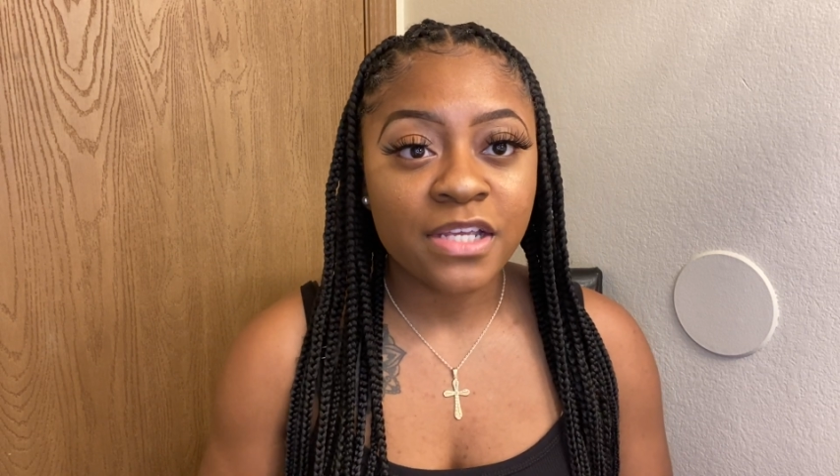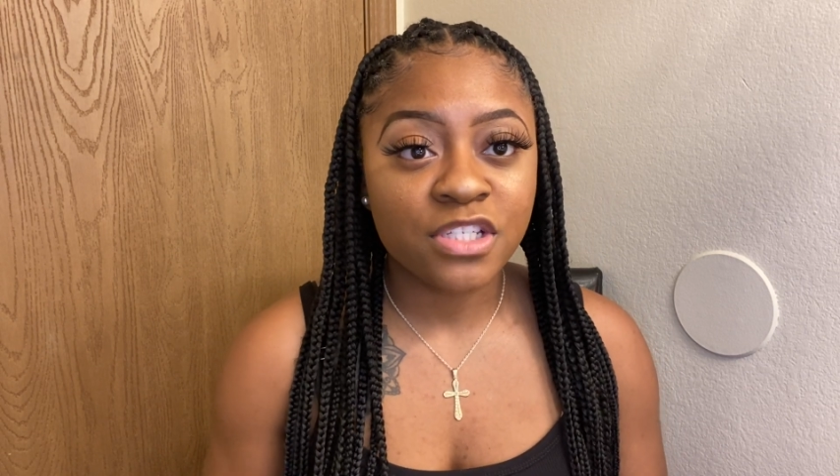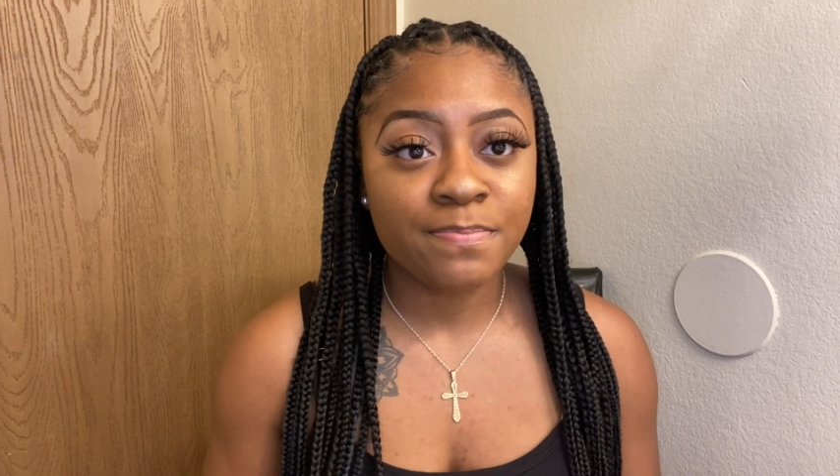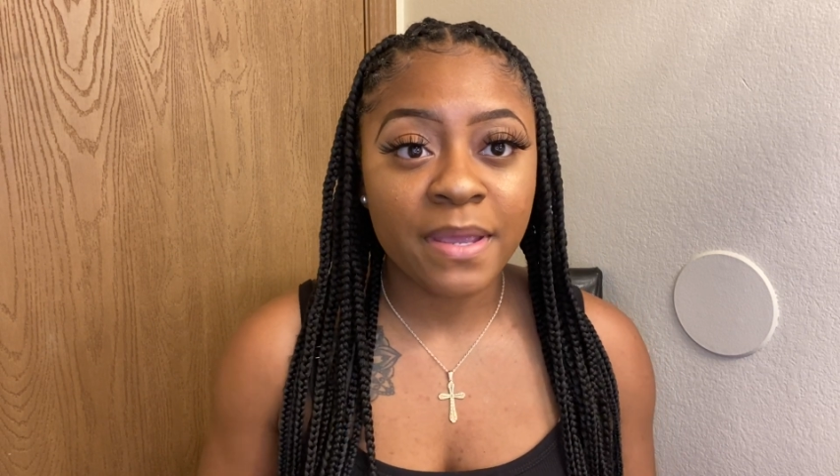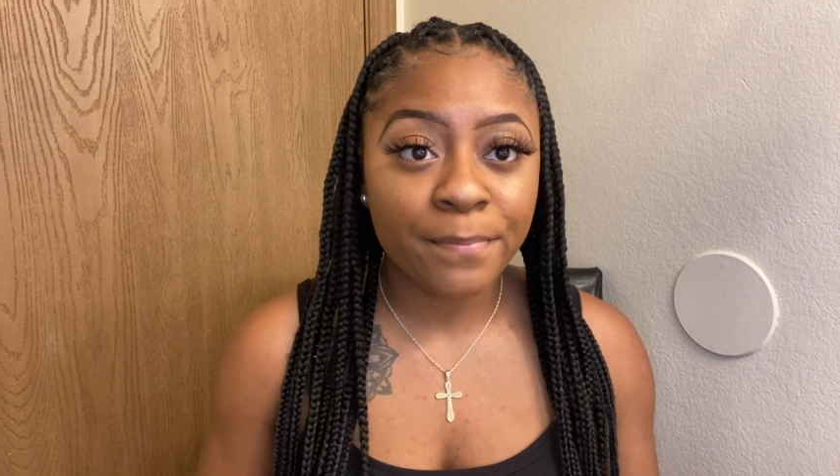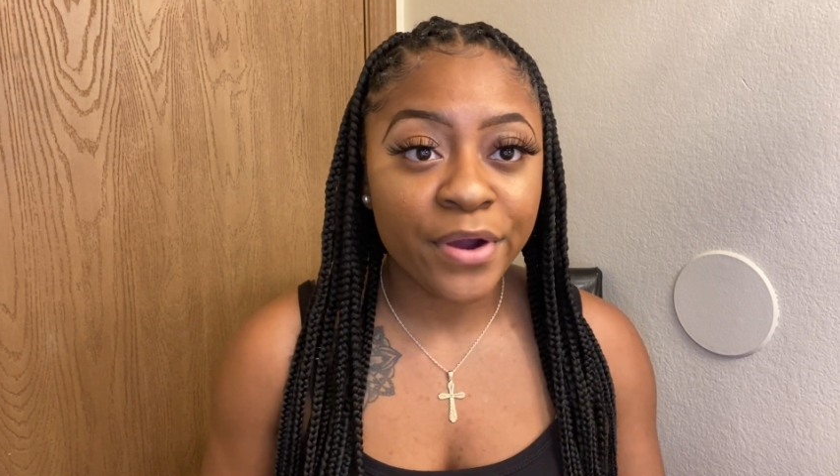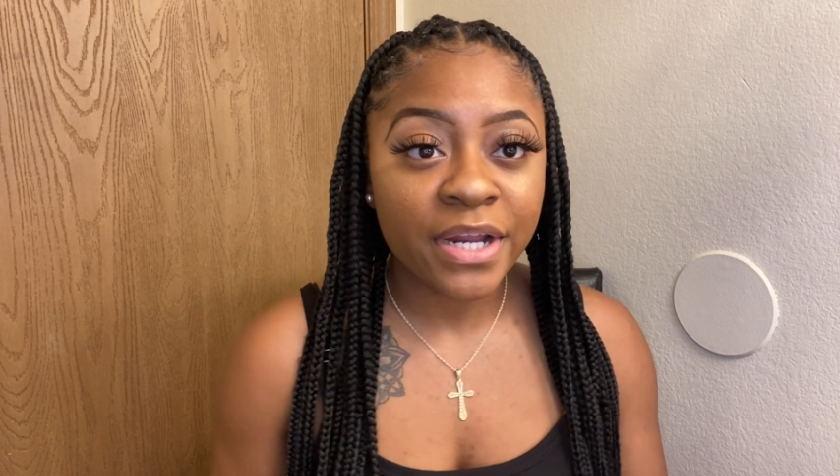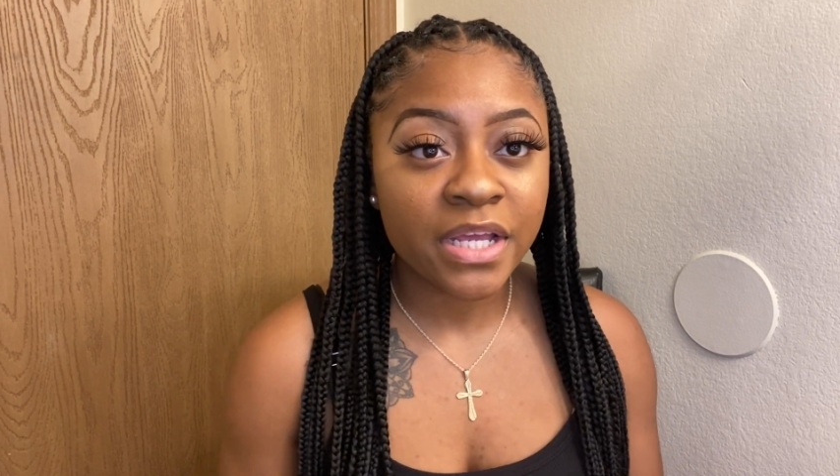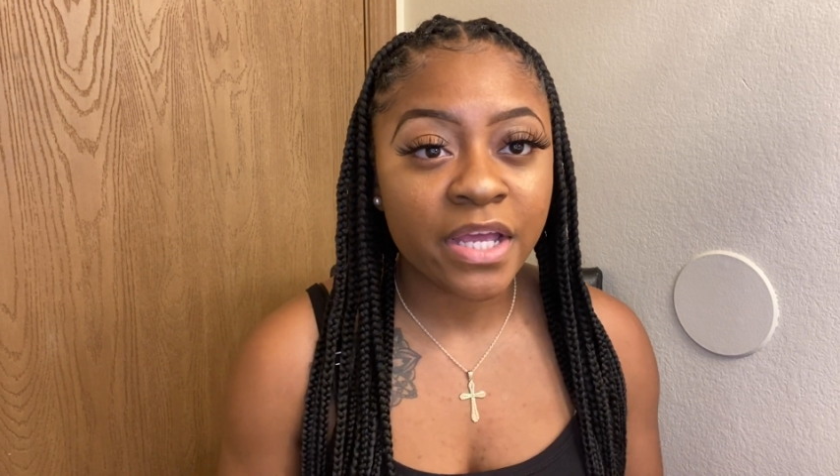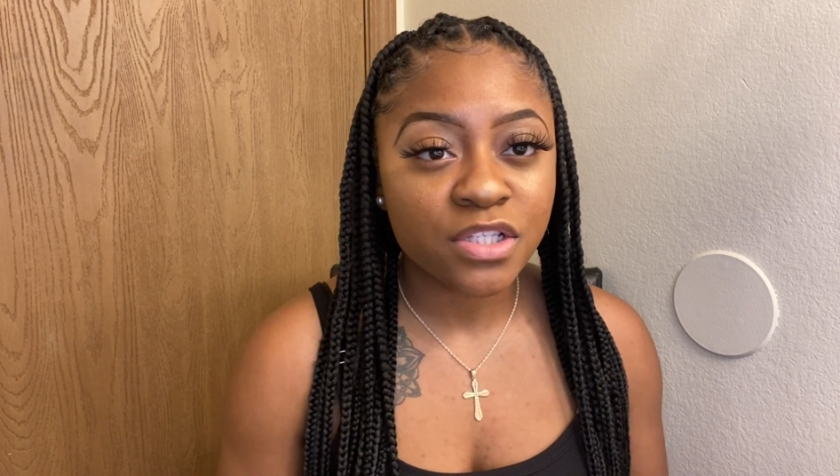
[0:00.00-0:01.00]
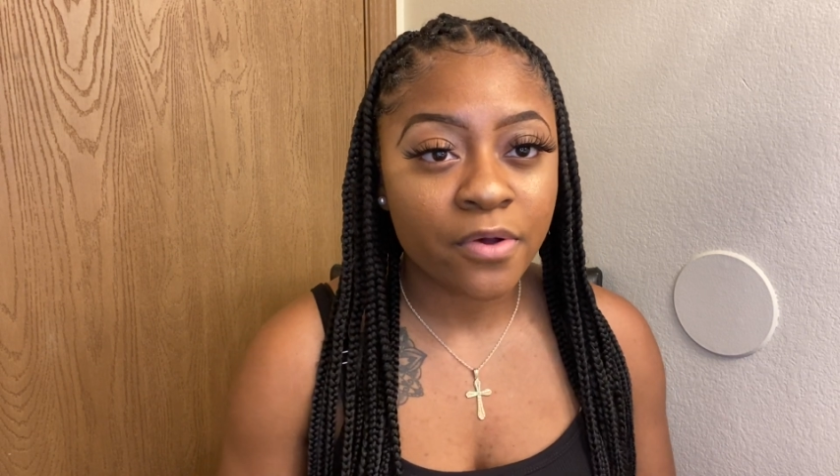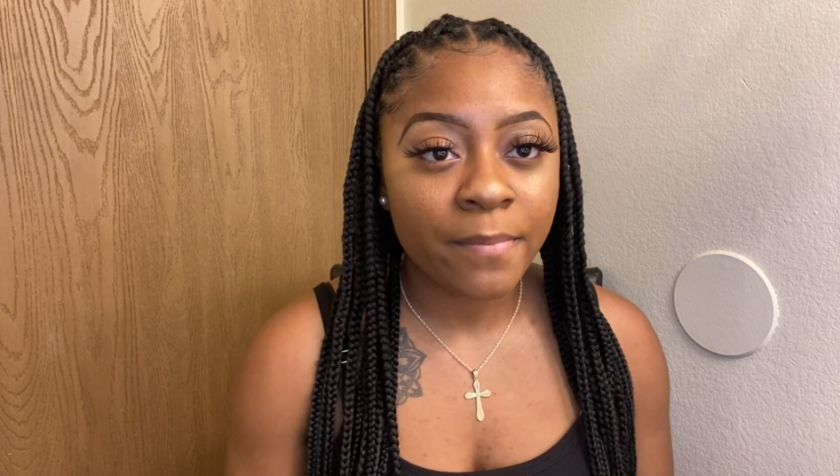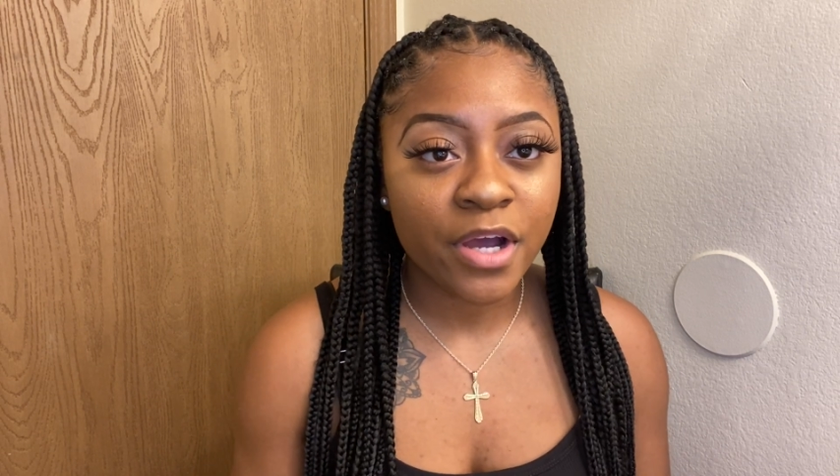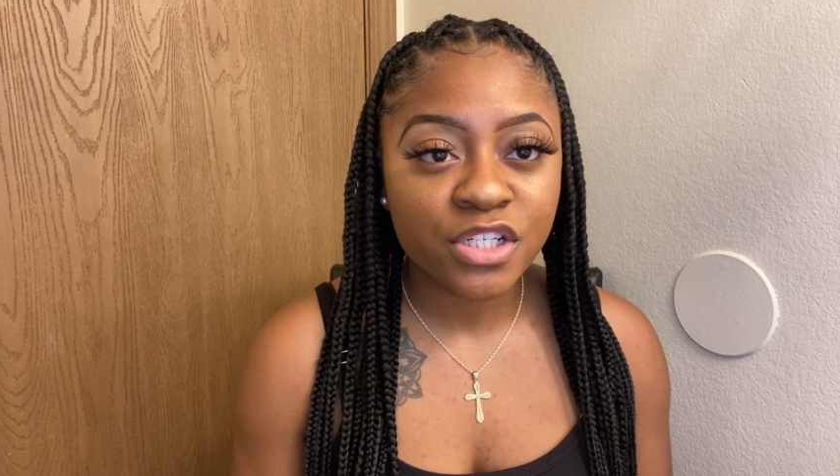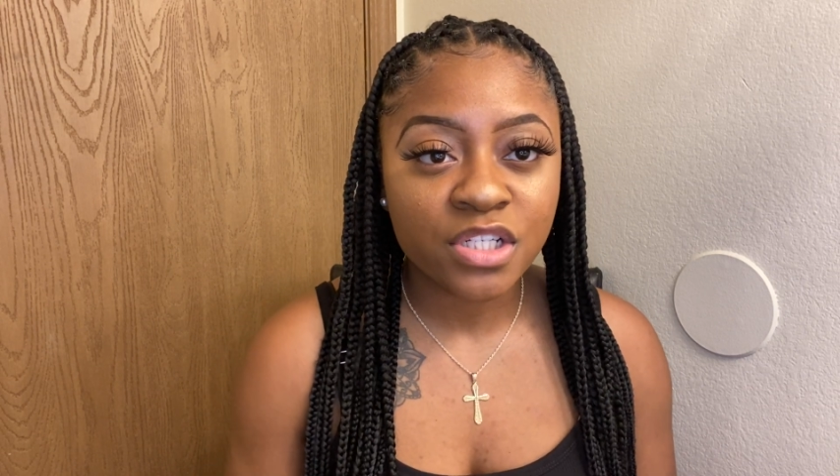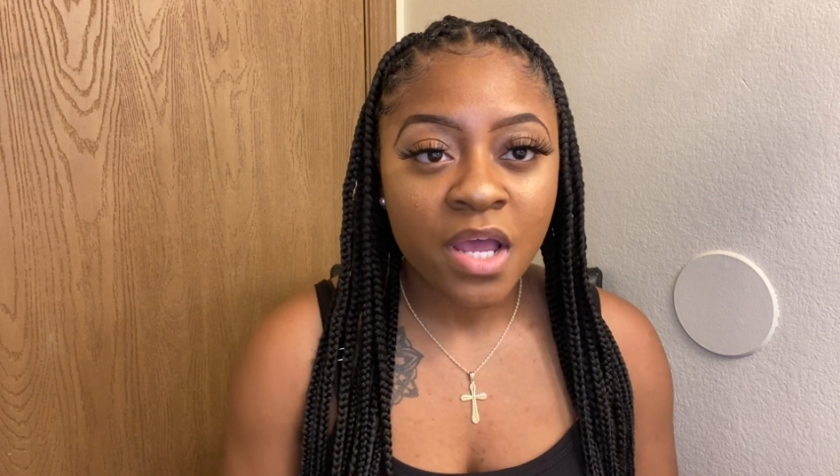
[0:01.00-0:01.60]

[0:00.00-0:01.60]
just being pregnant so much,